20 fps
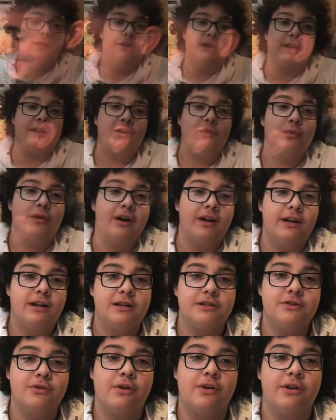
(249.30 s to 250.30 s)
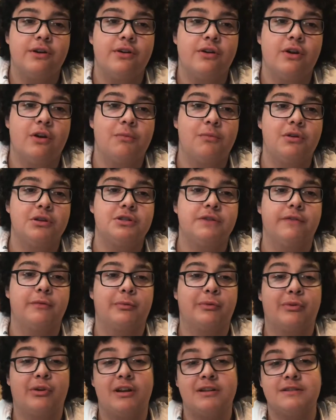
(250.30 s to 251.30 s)
Thank you, Wyatt. As you already know, much of the
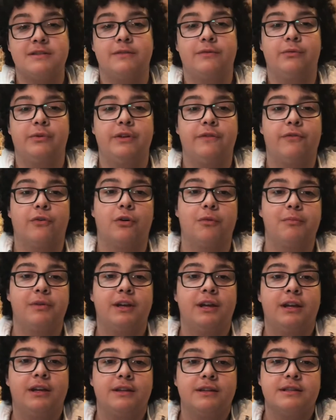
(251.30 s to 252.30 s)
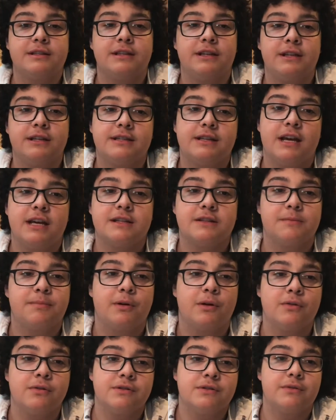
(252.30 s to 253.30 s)
progressive reform began in the cities as
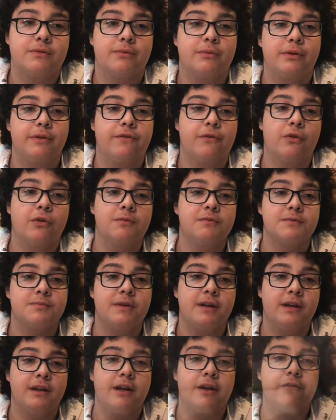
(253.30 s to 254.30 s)
opposed. Reforms made